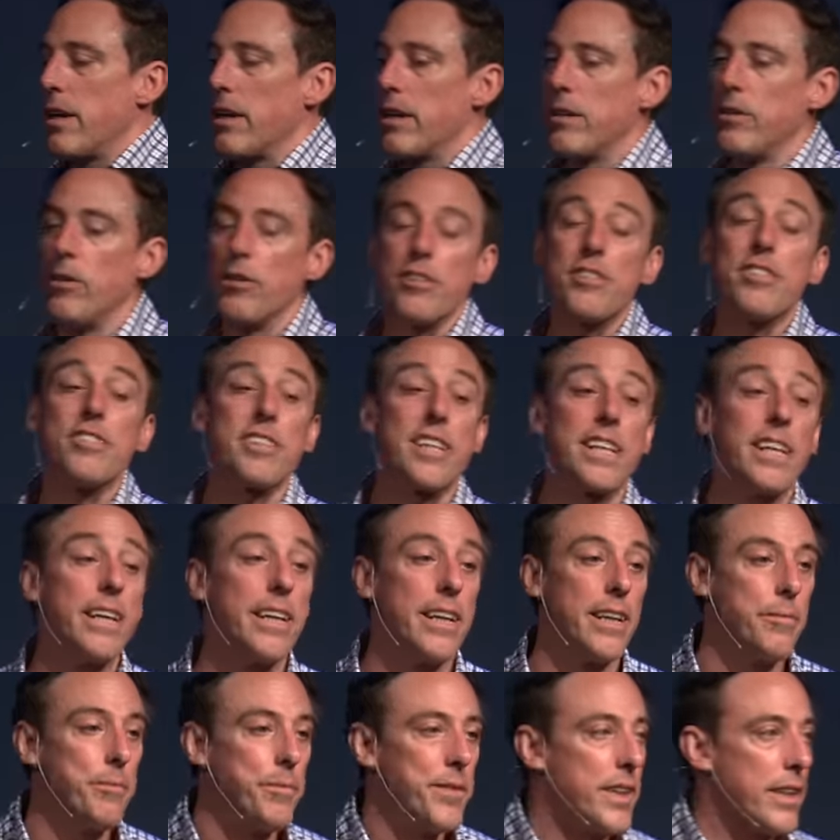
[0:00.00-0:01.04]
notice as a
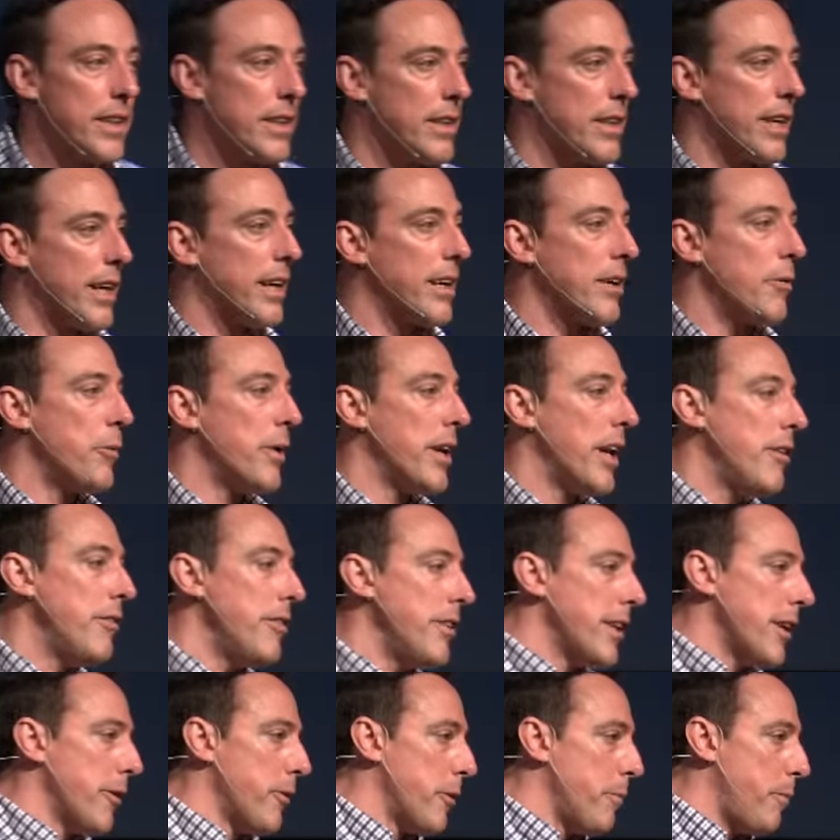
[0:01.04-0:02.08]
kid, like, whenever
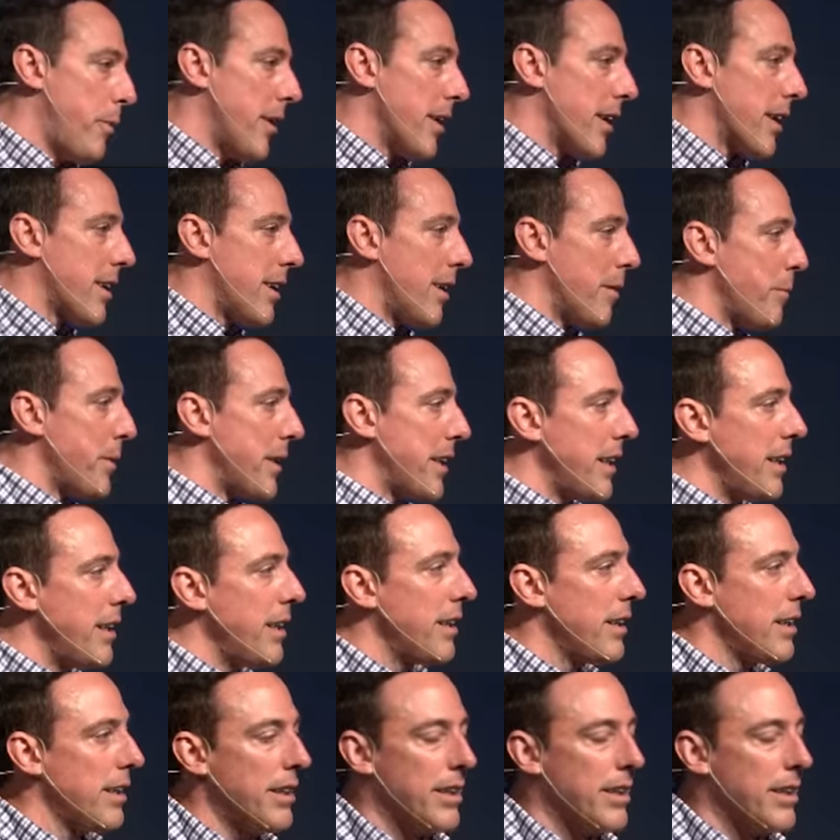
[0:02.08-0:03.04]
they would part company,